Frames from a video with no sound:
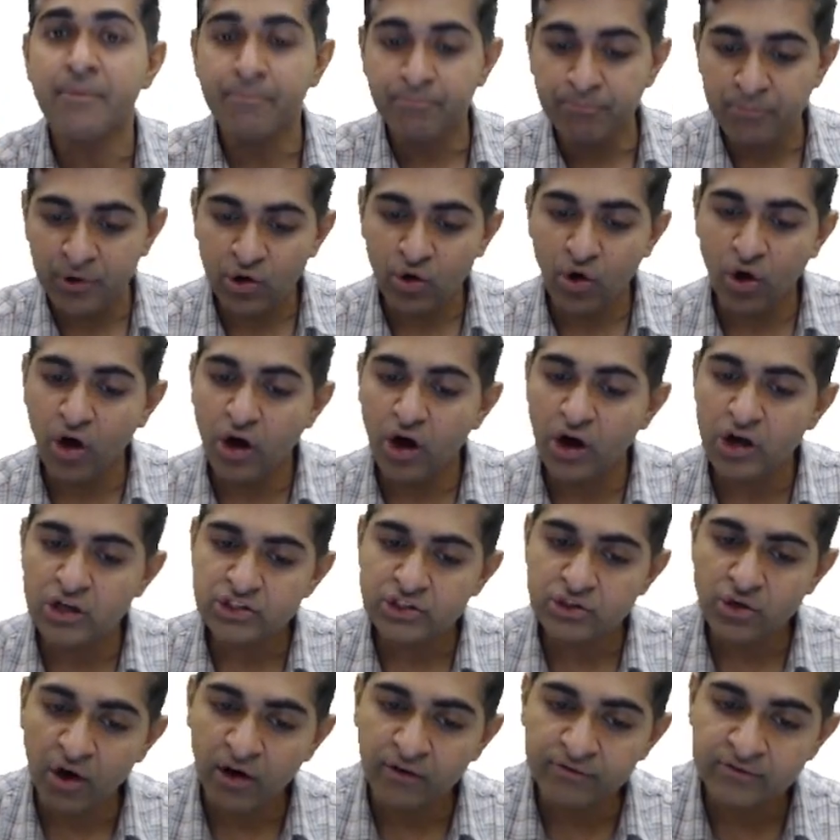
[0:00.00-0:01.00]

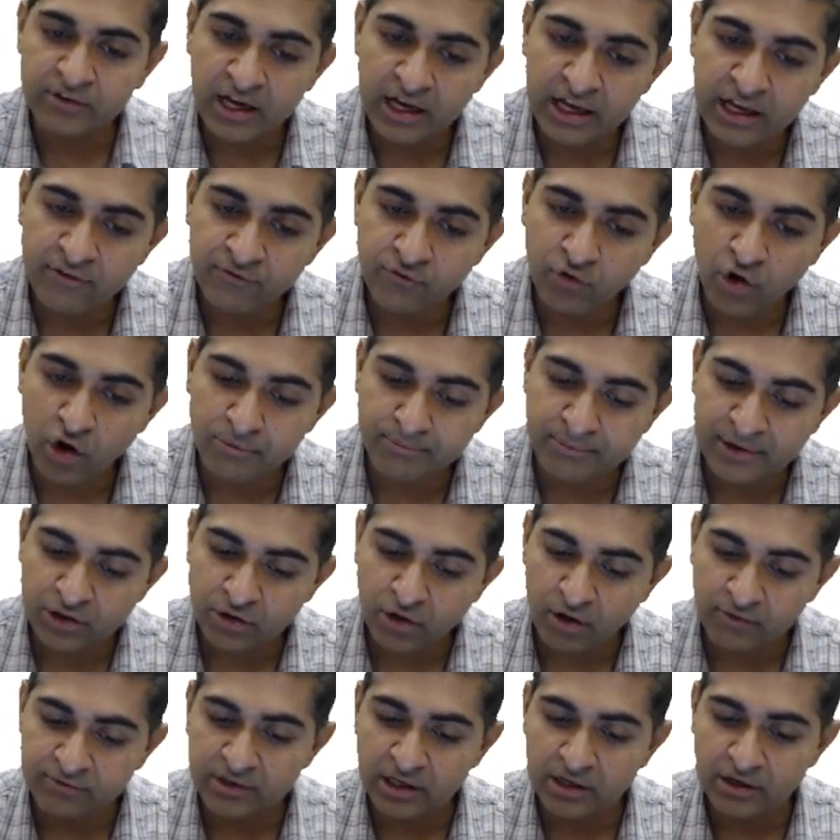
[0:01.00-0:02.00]
because of the involvement
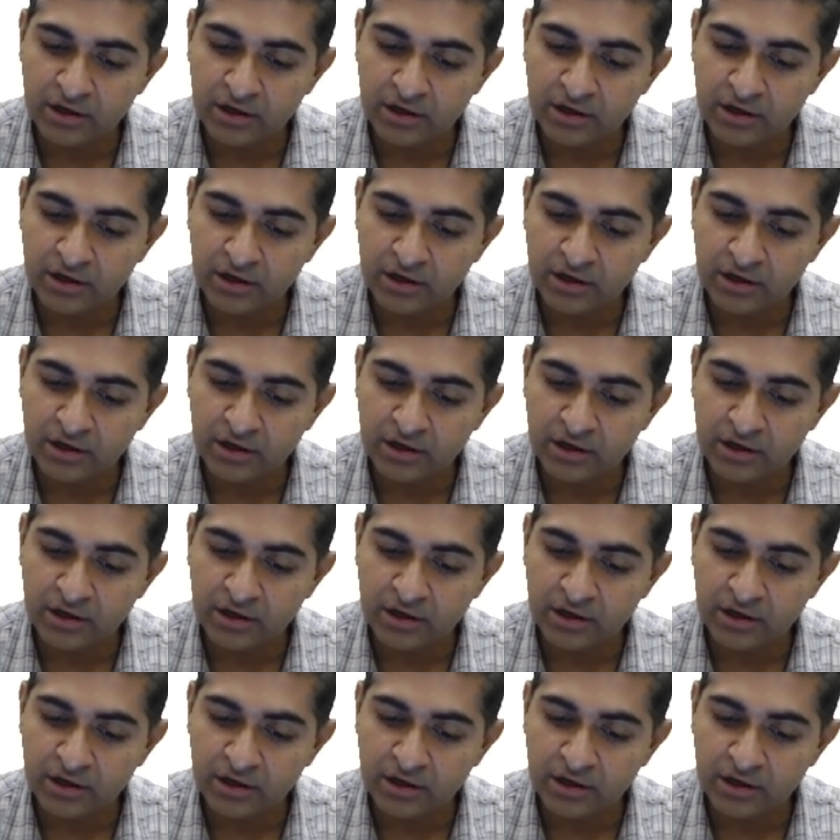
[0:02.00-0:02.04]
of the